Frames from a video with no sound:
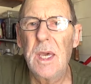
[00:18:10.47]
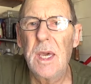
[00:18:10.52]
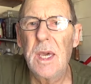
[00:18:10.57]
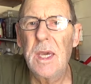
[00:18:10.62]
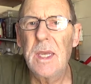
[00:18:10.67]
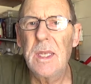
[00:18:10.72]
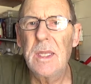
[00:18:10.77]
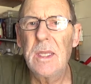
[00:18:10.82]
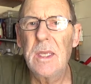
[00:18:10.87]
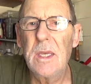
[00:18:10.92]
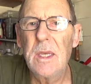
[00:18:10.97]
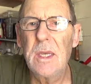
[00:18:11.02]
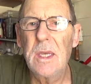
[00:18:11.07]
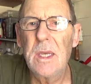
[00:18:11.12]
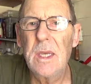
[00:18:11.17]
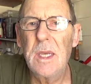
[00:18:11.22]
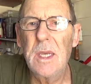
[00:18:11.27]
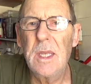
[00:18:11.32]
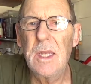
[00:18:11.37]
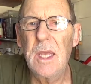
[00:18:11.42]
and
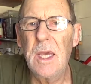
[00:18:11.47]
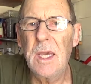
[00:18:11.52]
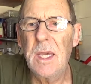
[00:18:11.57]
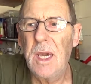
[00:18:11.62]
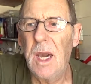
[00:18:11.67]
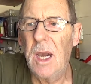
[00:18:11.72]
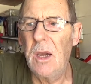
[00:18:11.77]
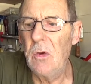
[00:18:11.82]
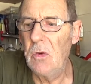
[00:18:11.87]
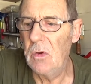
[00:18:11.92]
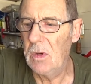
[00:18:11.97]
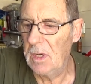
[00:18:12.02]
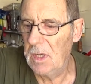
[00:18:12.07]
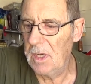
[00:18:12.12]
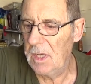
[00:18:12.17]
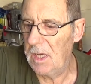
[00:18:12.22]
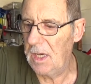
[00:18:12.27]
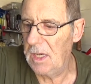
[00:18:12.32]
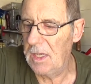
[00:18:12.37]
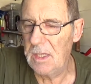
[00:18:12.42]
in they go.
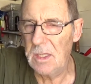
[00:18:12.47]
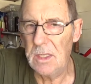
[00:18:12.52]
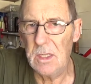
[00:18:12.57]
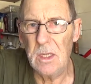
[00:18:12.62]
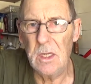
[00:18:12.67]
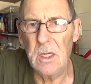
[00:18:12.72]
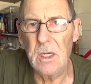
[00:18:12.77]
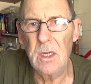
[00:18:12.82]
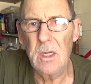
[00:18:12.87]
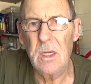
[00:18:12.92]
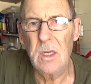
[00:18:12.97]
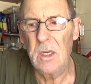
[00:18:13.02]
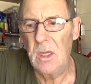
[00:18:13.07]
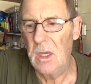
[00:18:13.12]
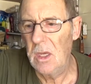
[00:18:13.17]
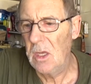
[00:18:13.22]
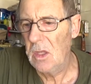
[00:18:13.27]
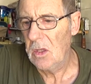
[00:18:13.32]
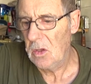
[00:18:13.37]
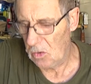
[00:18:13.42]
And
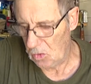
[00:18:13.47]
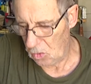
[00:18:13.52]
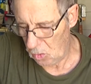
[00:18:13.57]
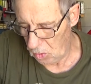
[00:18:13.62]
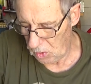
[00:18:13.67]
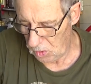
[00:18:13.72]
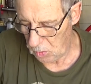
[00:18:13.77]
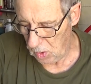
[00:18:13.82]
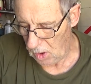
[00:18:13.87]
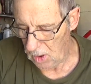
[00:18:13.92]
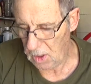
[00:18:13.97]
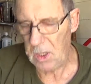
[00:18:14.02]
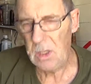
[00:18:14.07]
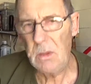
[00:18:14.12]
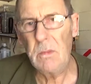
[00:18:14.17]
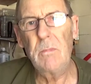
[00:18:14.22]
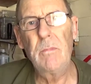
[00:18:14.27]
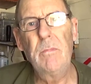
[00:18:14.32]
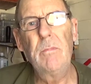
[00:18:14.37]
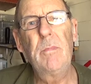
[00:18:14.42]
there's always one
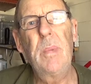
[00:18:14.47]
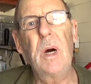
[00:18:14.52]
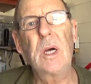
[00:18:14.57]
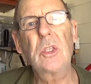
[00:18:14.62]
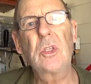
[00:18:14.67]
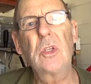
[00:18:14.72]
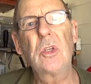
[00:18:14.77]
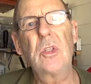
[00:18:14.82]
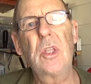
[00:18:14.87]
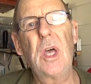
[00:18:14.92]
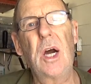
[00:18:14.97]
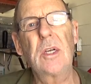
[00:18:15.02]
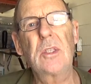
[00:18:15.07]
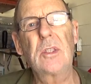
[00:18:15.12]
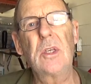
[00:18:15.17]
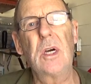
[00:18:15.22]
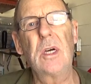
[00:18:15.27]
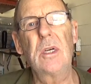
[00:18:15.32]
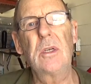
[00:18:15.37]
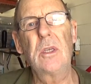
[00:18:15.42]
bus
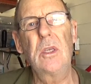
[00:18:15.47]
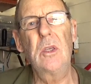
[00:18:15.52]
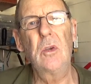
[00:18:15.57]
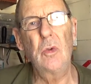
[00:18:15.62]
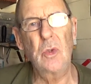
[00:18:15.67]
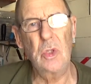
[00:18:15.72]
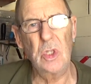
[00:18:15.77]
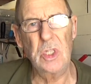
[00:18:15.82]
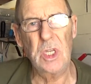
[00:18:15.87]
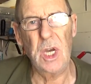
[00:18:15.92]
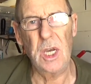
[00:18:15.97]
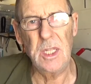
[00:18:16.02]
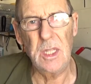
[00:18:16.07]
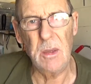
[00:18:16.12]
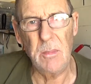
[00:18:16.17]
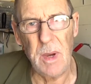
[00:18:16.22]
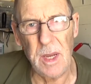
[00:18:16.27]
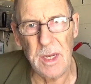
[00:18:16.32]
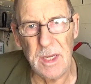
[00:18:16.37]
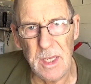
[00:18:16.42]
conductor who used to take the
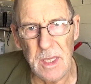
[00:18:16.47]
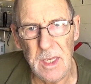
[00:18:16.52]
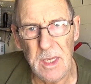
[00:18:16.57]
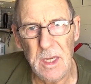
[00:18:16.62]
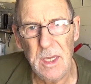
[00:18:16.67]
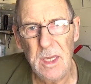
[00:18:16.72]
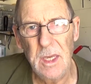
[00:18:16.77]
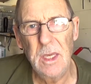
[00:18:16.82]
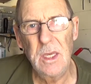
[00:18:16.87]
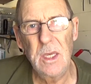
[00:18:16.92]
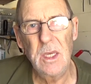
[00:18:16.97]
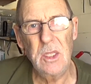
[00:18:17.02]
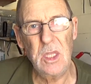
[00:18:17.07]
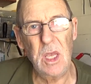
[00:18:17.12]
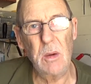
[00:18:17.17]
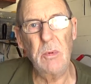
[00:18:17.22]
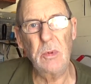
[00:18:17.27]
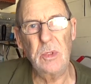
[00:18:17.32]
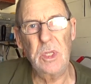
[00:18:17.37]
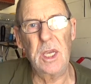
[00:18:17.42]
money.
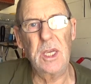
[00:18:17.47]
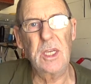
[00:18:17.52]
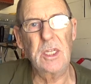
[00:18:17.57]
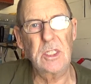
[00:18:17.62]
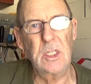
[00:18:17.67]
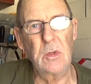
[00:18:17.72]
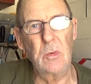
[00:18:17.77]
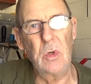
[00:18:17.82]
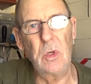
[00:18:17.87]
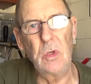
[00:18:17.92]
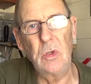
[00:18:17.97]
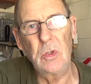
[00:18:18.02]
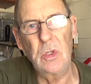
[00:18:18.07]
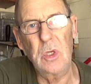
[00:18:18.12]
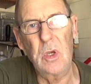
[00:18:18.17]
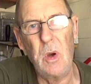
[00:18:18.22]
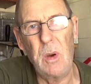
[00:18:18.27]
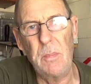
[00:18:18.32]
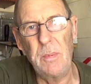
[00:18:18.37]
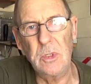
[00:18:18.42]
Double deckers they were, used to
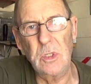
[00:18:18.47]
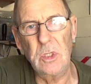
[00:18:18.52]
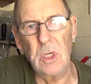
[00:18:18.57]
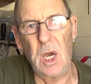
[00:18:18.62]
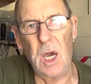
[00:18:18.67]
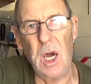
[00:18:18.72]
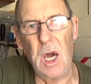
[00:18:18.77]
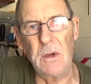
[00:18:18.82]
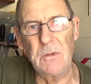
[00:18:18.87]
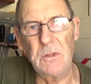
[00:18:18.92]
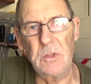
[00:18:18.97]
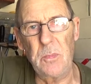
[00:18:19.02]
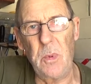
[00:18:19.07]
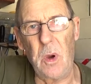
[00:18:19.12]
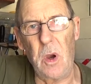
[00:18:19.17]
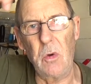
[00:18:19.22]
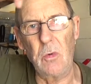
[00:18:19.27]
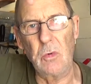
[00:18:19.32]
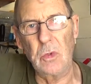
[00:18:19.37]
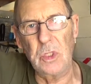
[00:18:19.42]
go up a half
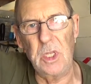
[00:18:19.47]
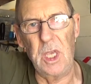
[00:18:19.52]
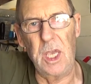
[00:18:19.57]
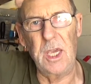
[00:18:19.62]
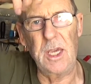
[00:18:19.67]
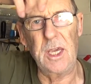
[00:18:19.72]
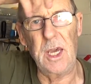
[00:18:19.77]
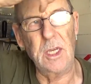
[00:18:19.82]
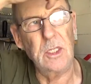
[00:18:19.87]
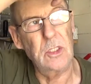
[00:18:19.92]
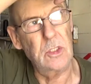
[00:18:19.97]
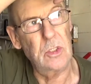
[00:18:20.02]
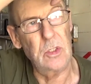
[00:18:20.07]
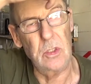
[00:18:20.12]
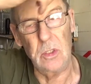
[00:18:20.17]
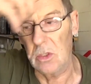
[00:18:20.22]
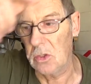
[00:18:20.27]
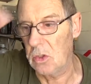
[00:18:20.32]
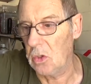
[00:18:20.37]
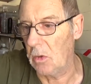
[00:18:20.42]
spiral staircase to
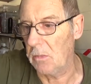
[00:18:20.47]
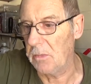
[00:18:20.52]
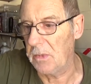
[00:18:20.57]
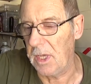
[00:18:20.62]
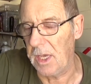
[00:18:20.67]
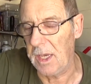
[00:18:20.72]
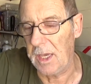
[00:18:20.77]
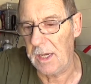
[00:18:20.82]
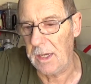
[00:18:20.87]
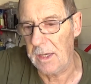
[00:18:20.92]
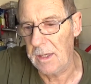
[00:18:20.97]
the top deck.